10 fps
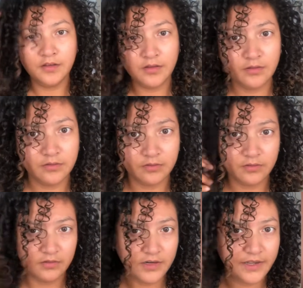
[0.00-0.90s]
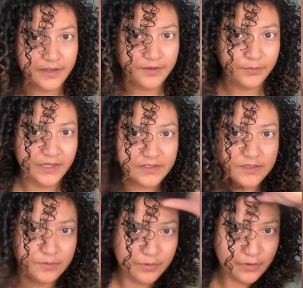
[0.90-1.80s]
All right, we got
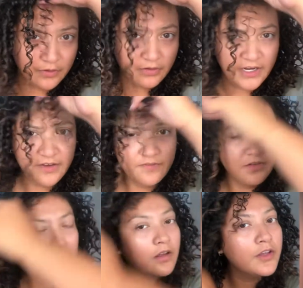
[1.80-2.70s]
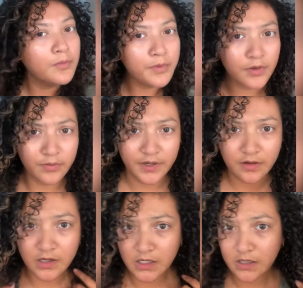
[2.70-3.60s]
some great volume going
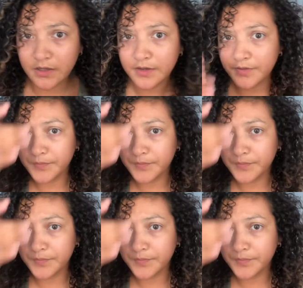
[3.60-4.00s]
on.